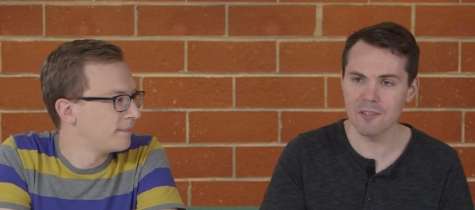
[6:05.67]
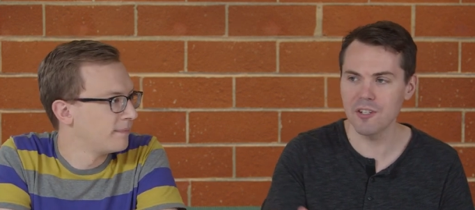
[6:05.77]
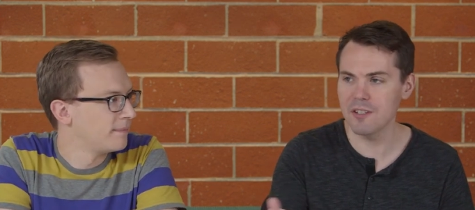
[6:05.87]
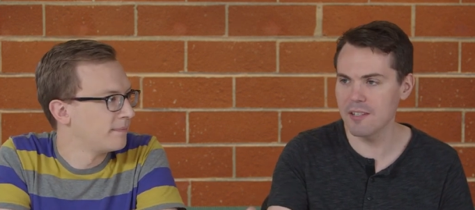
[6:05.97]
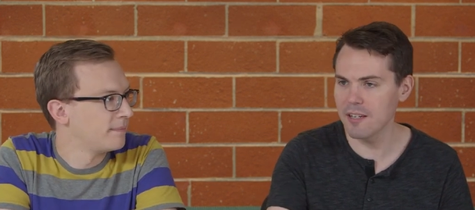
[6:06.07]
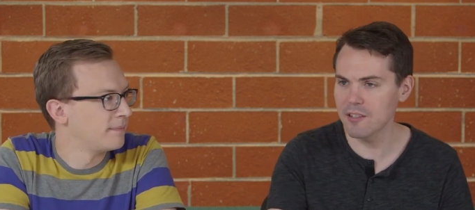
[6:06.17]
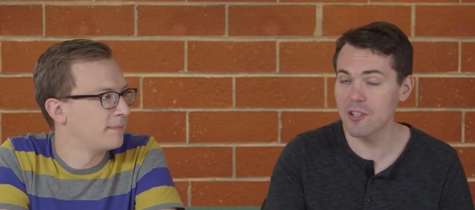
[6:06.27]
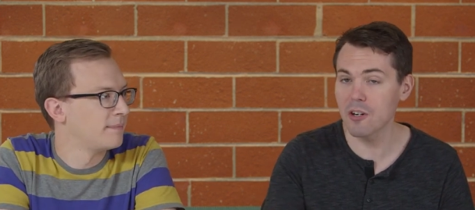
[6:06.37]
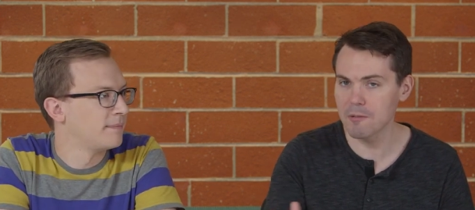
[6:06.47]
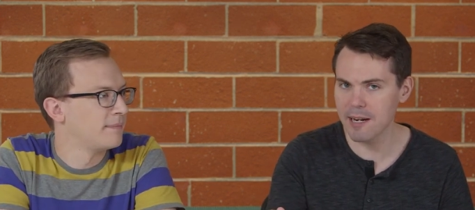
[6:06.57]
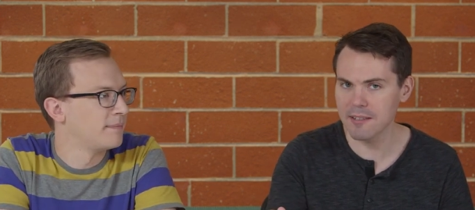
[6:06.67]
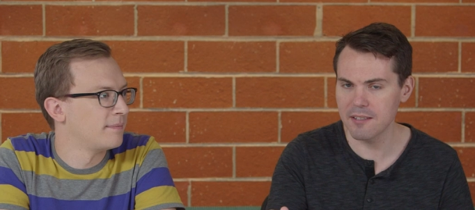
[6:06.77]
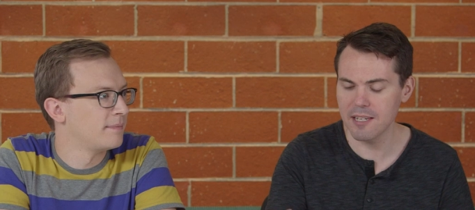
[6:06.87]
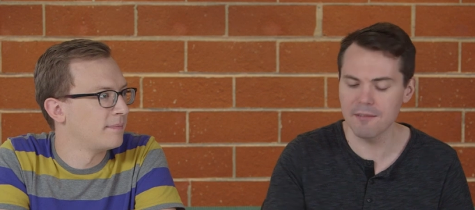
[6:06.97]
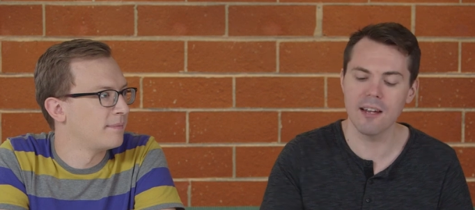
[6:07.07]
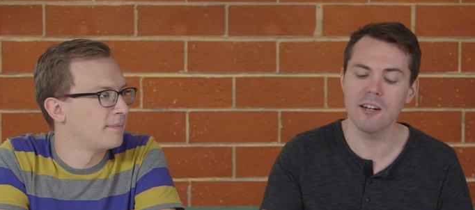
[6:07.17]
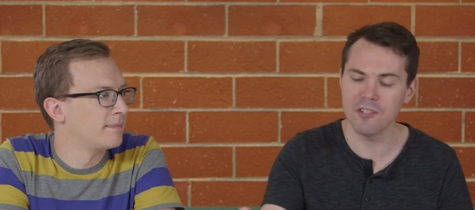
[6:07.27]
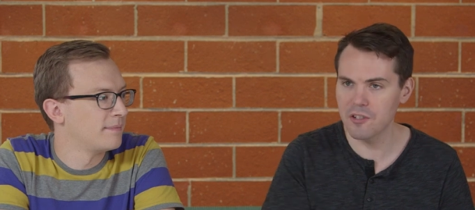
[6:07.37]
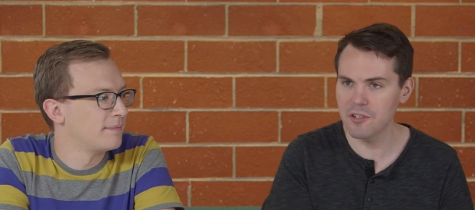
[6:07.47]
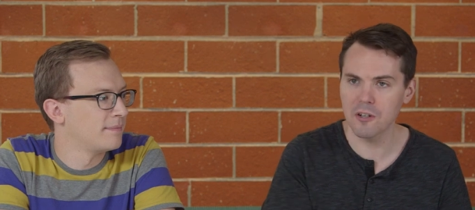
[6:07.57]
Speaker 1: She goes back to Steve's house.
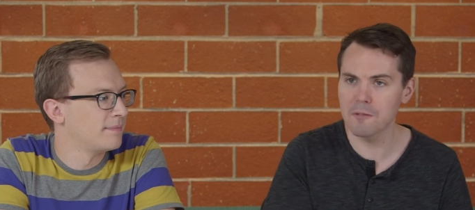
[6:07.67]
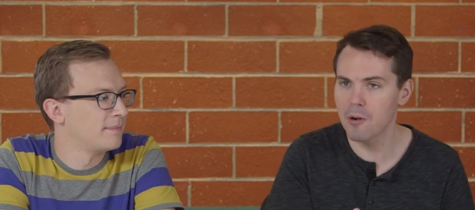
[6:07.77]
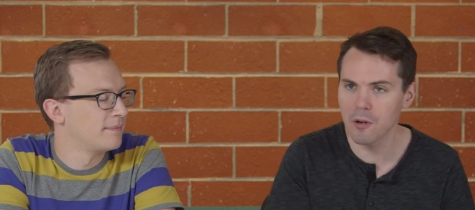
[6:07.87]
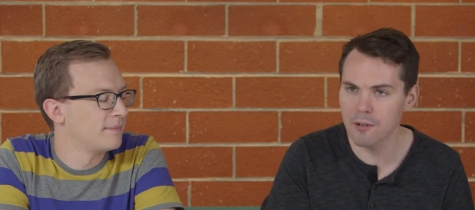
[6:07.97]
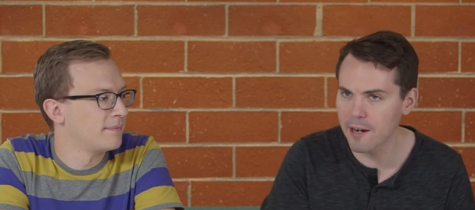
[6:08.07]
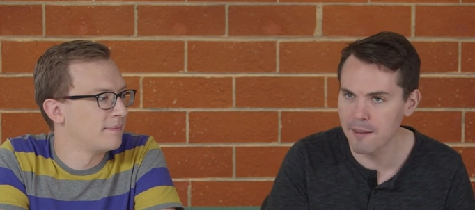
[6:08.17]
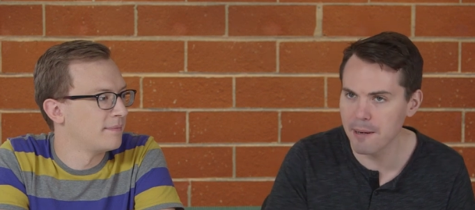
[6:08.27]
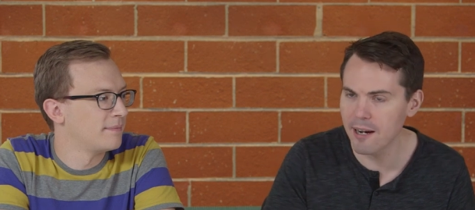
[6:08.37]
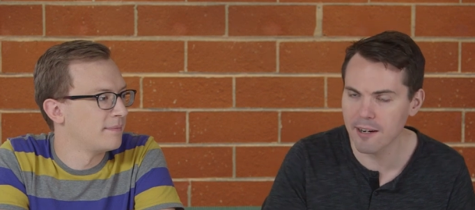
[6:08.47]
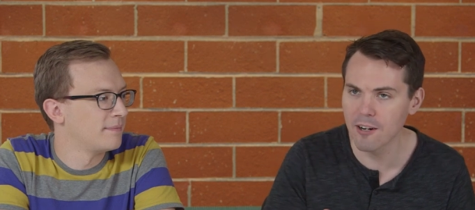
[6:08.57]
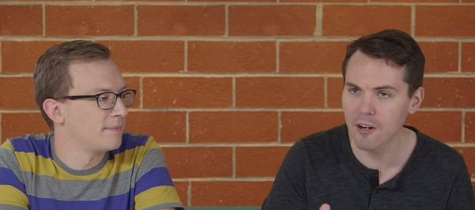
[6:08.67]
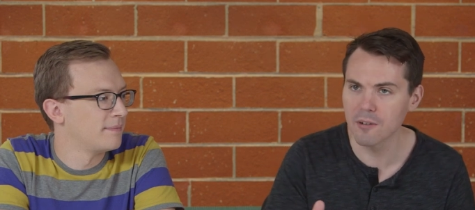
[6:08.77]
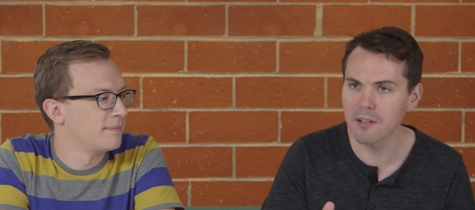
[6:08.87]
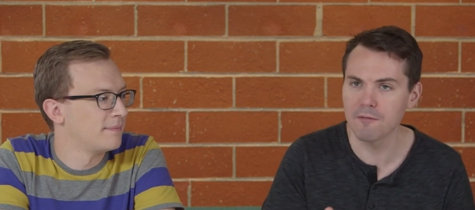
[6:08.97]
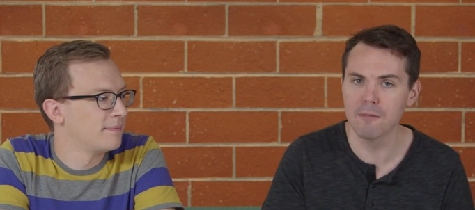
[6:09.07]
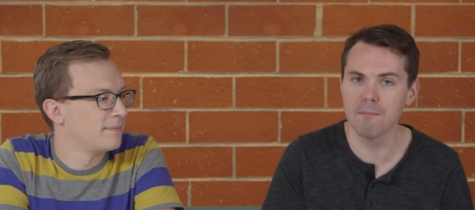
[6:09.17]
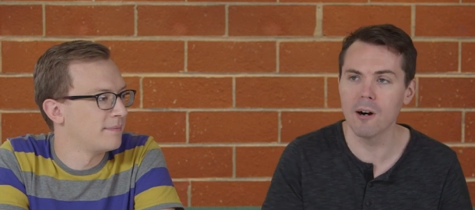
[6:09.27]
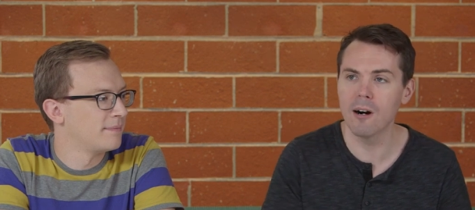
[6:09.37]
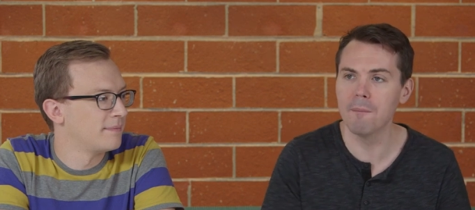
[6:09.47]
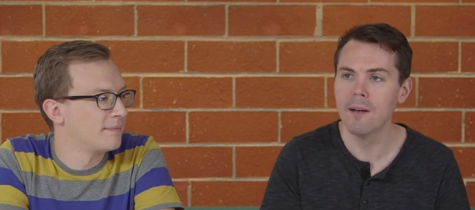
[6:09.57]
She starts poking around the backyard looking for
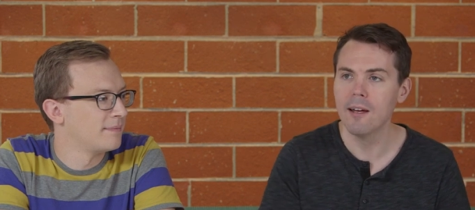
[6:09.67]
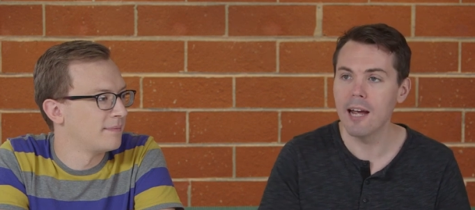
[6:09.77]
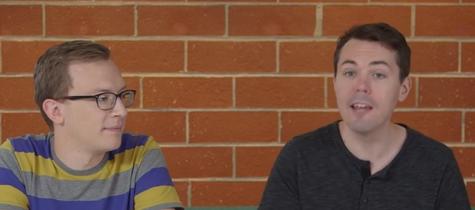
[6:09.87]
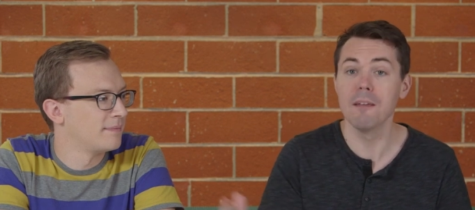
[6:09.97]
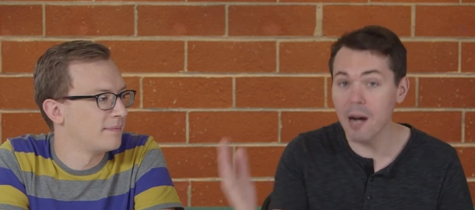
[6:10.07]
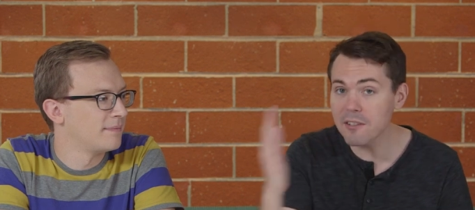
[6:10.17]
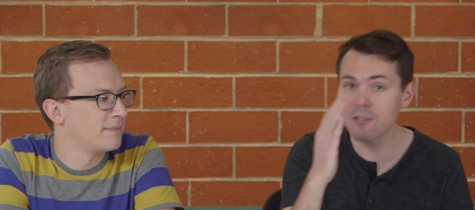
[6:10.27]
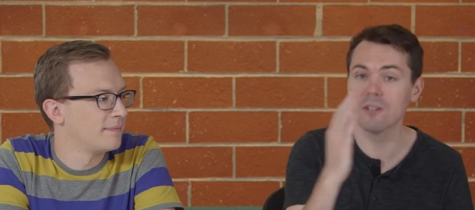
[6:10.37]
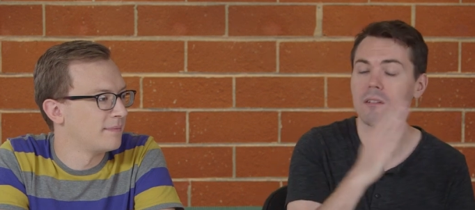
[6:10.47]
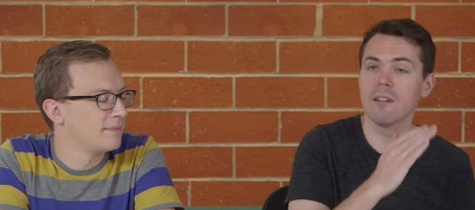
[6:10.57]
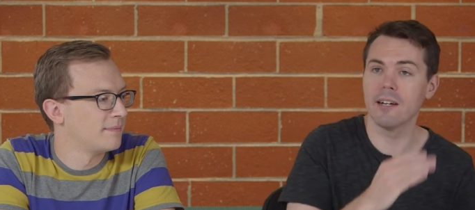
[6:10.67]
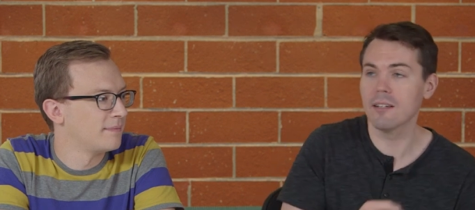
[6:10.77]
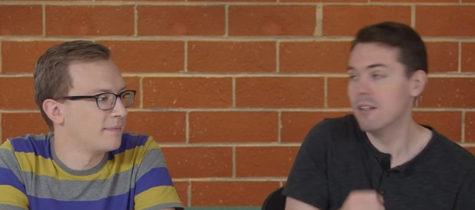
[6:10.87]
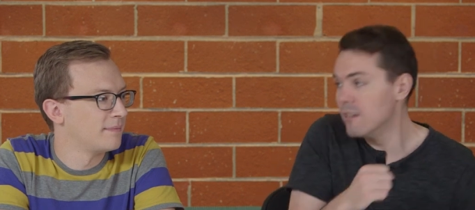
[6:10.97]
Barb, and the monster like,